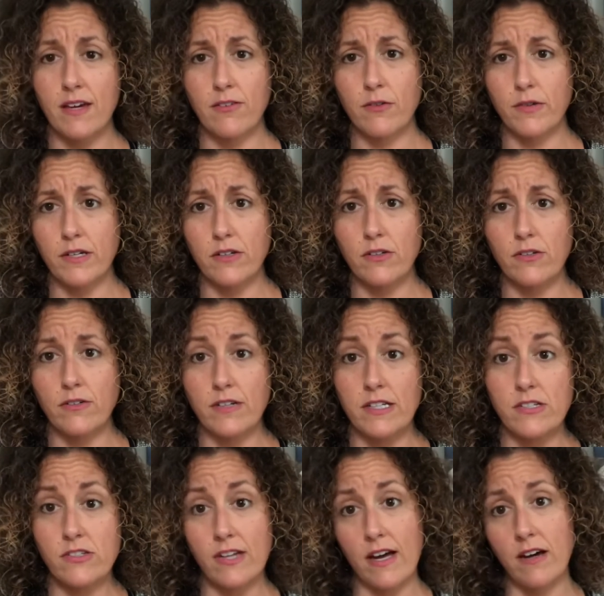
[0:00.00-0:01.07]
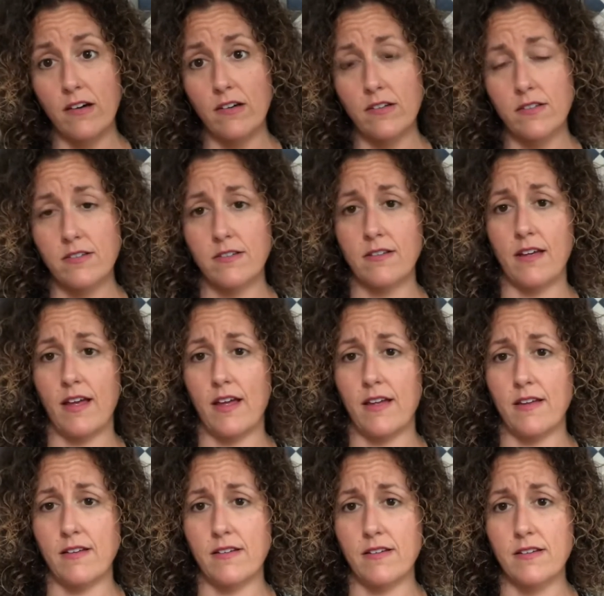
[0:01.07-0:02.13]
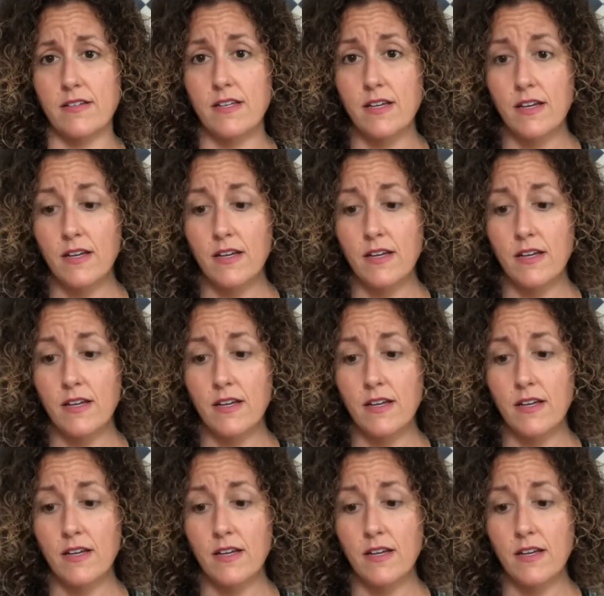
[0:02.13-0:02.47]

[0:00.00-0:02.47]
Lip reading: everyone who reached out and